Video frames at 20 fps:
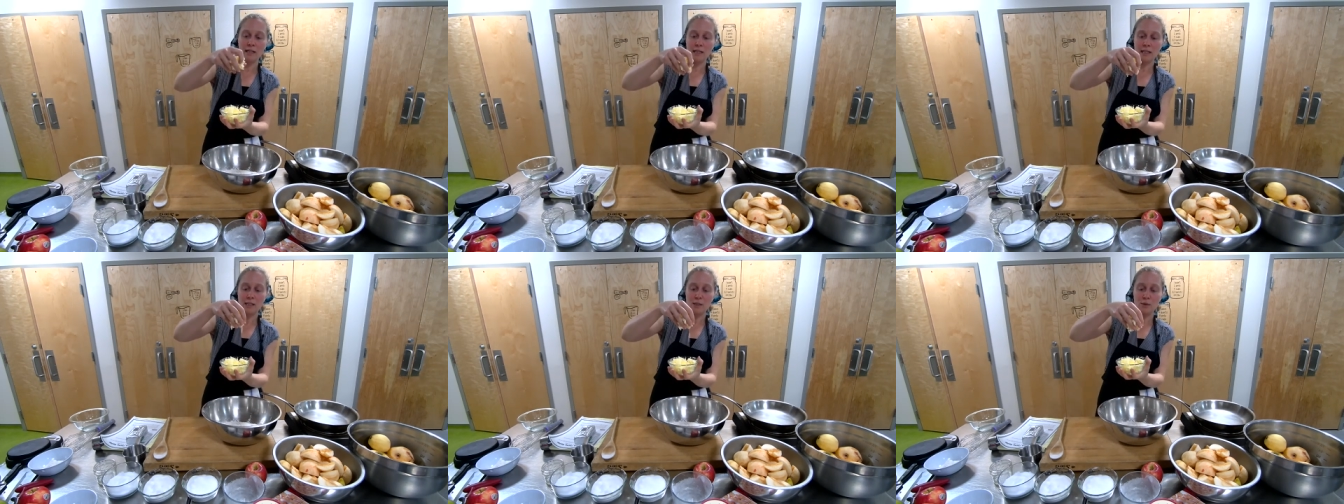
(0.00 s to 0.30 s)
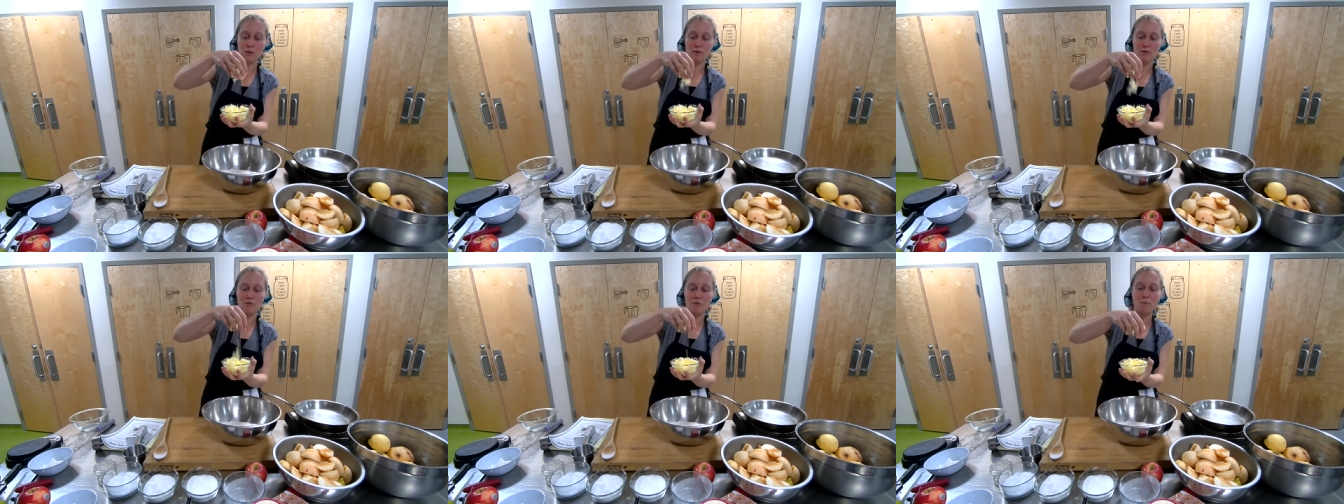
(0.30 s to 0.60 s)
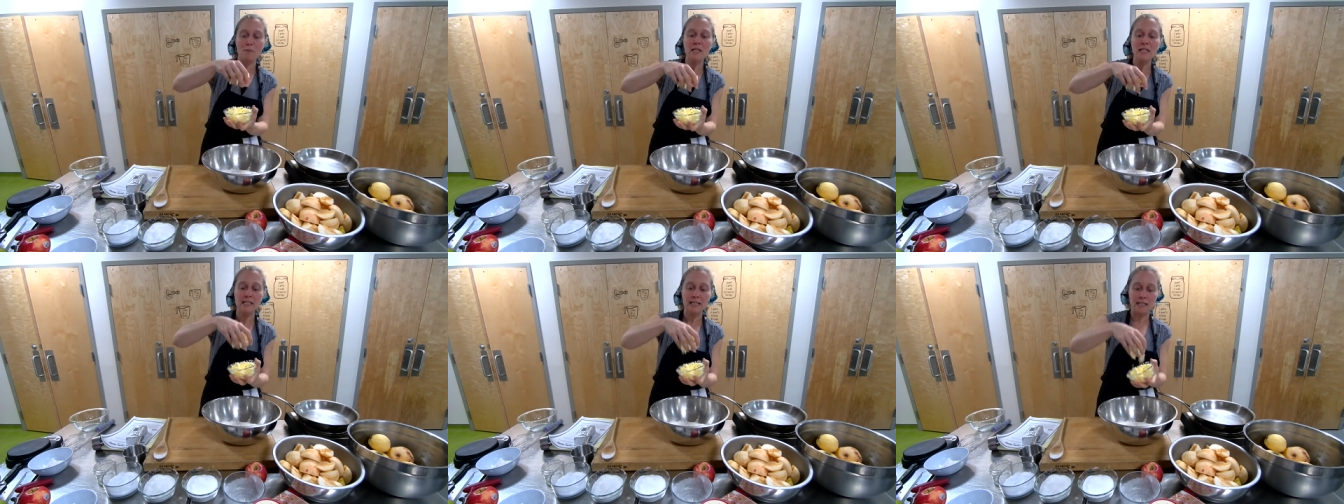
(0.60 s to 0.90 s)
sort of
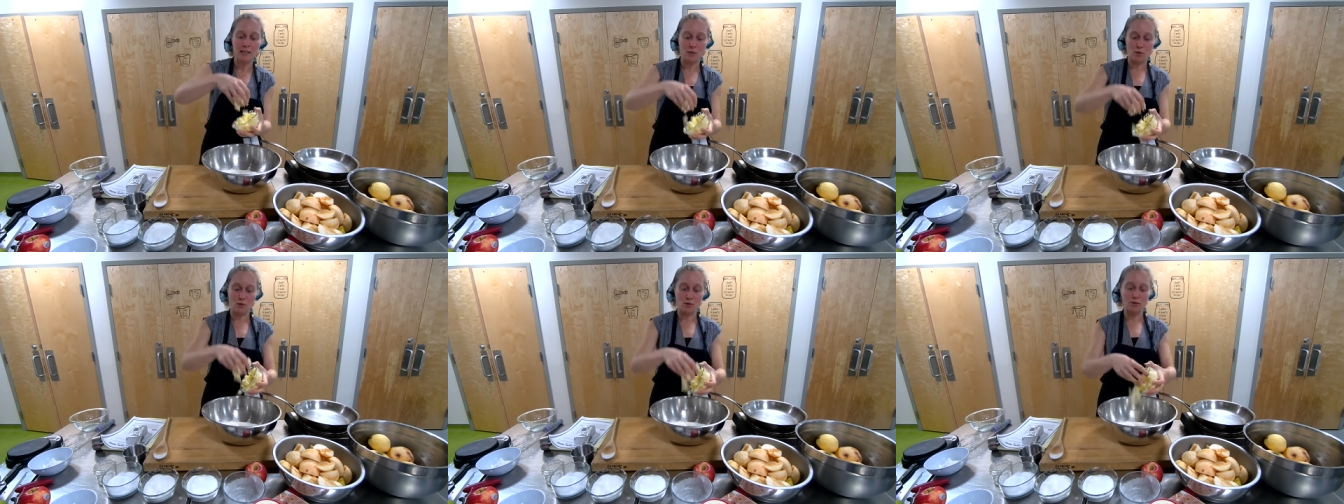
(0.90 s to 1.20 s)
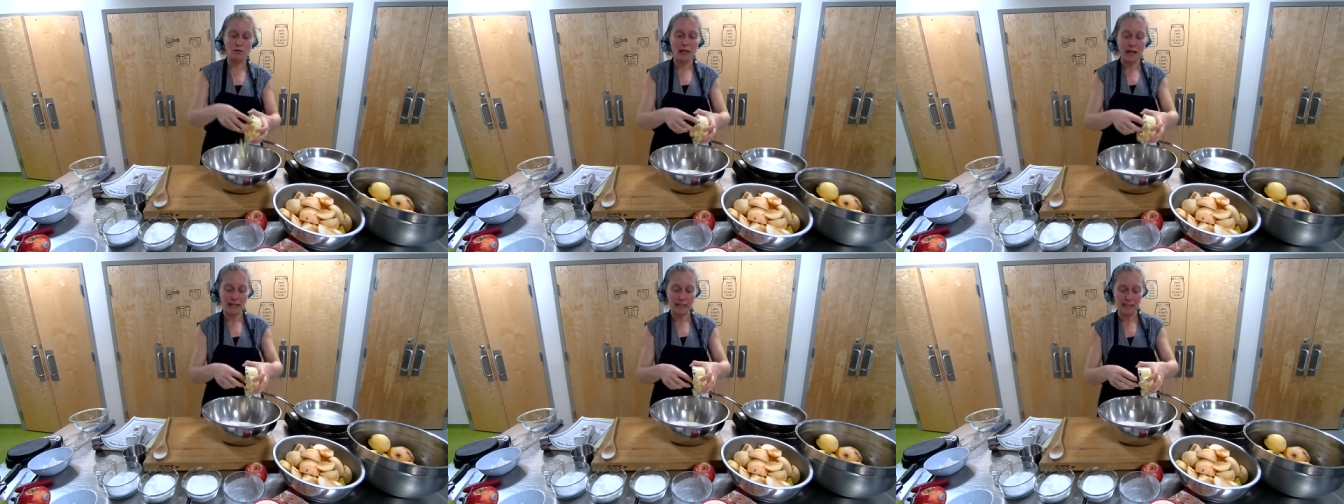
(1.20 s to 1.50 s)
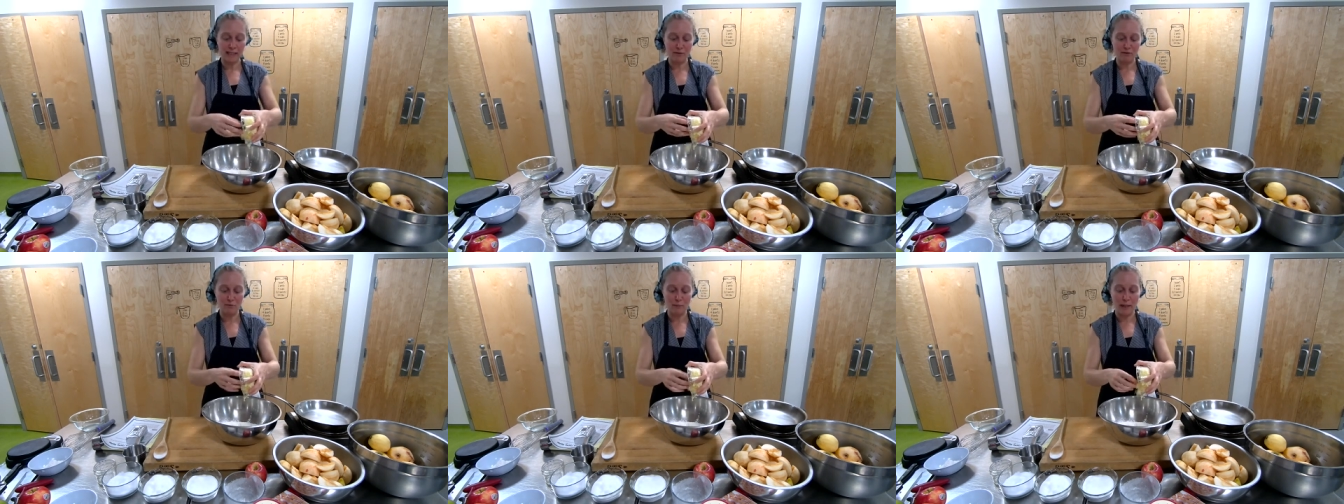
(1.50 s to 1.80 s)
pieces or flecks
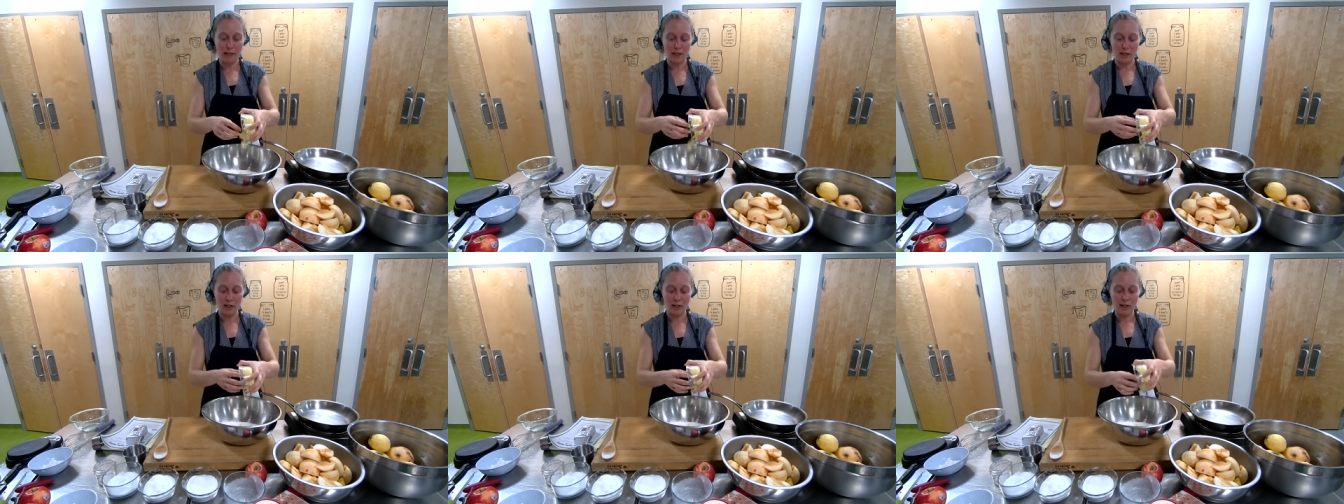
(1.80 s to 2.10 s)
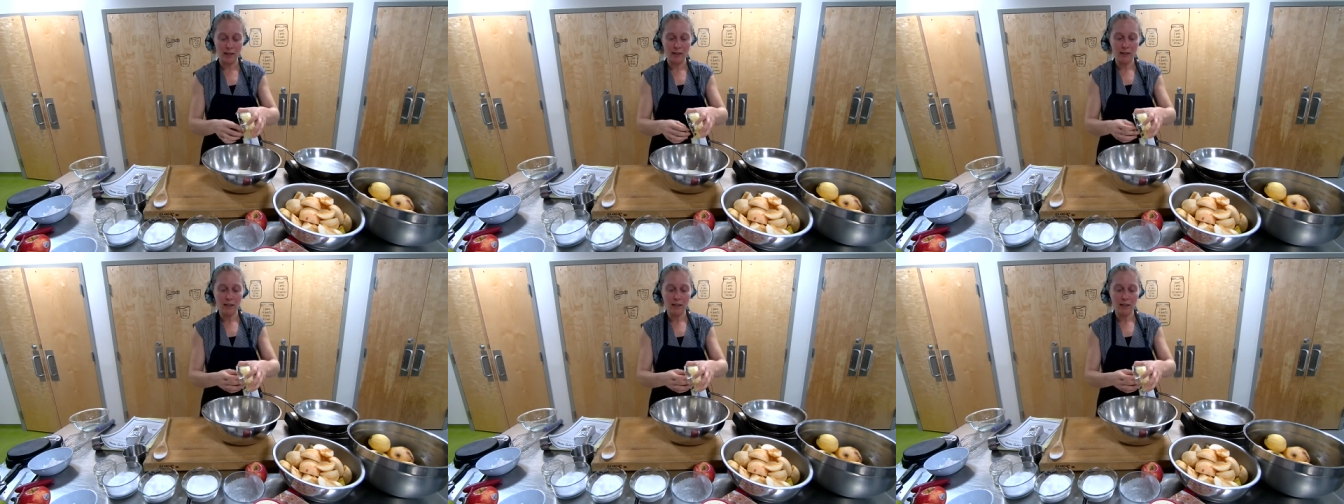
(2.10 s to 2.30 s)
of butter.